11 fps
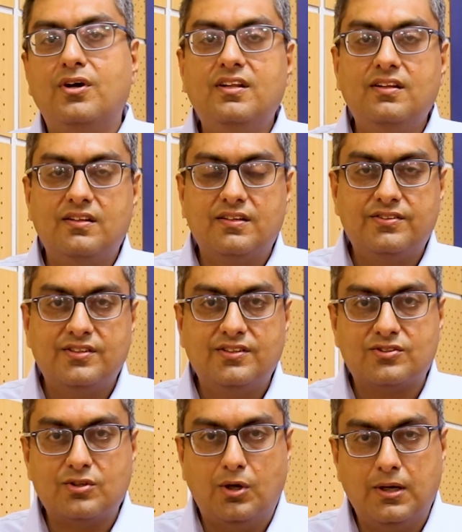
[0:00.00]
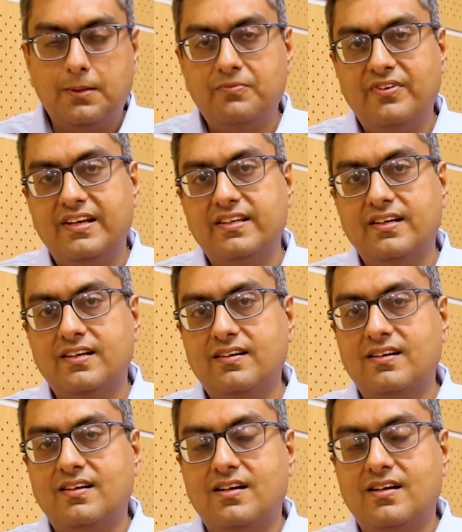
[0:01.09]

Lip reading: all. This is Saurabh Ved here.